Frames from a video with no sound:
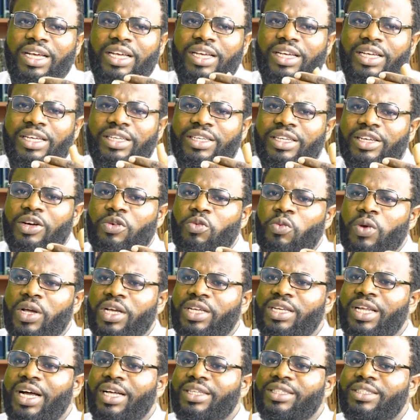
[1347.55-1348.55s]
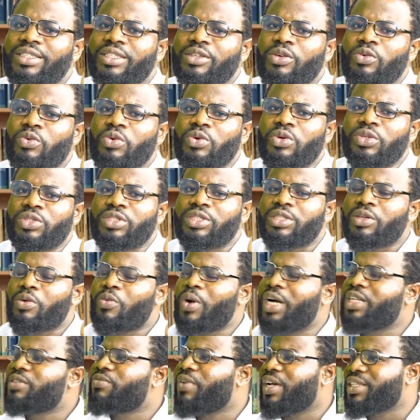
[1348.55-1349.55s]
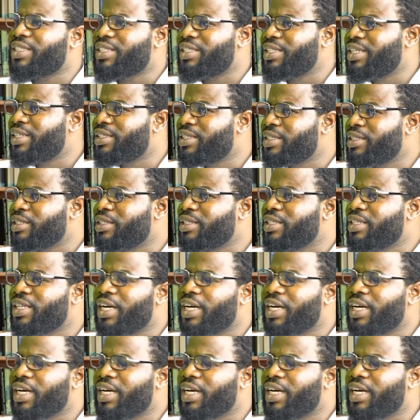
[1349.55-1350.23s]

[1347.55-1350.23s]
in a way that was quite fascinating,